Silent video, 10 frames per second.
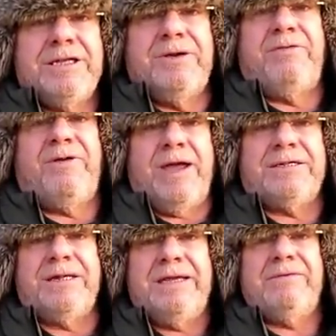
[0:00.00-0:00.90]
to
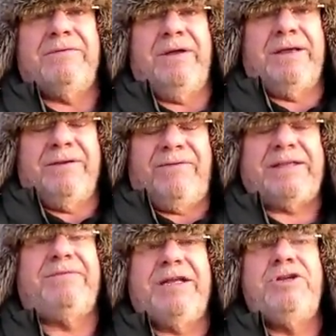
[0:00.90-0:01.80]

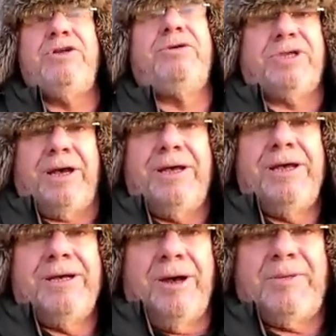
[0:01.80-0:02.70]
effectively neuter
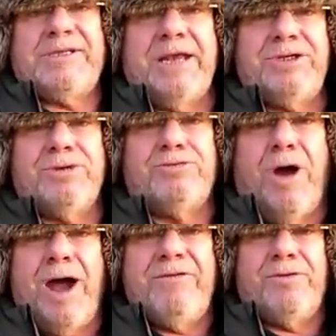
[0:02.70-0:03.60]
a potential
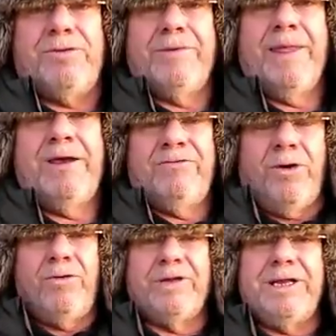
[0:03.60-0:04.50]
rival
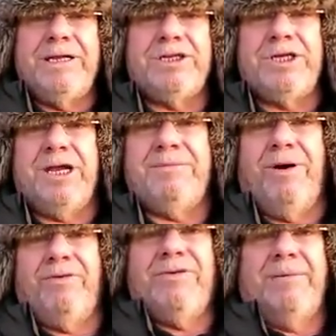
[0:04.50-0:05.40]
for the leadership
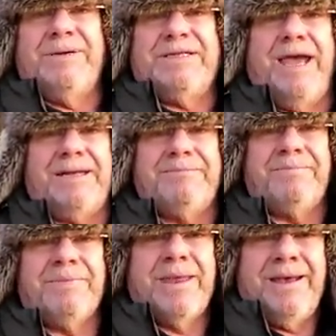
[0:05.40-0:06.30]
of Number 10.
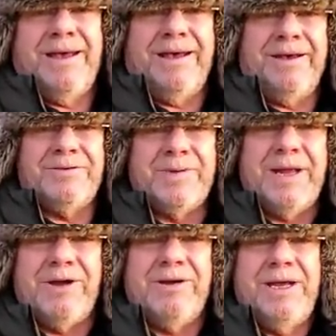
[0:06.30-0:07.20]
As we
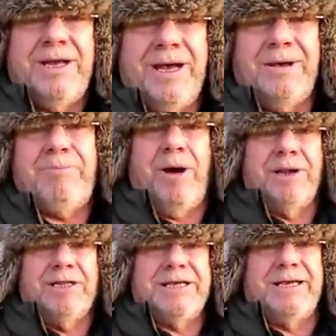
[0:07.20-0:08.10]
know,
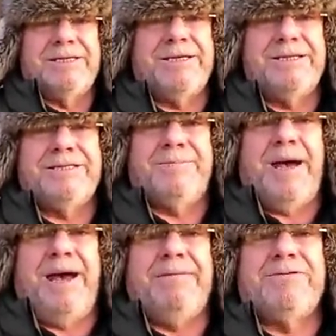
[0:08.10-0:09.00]
politics is
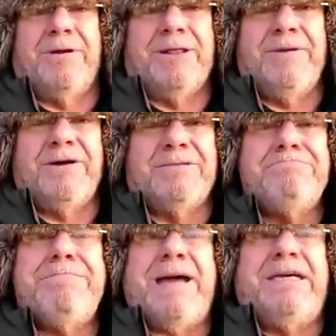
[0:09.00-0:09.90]
perhaps one of the most
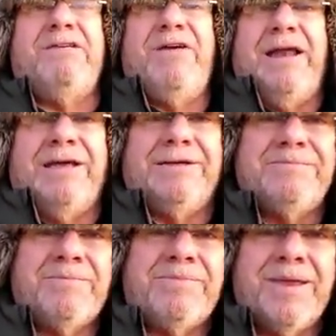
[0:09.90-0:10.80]
Machiavellian
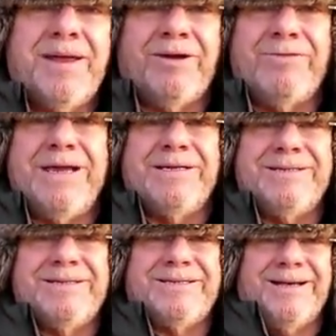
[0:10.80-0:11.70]

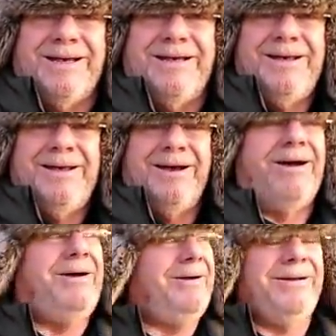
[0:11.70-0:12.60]
arenas
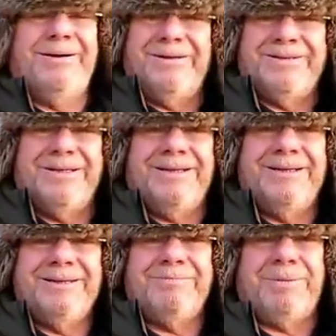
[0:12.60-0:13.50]
on the
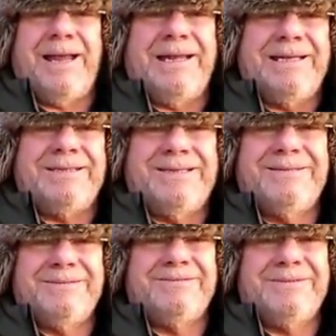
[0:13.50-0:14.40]
planet
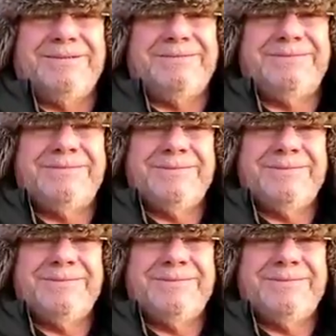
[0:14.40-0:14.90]
in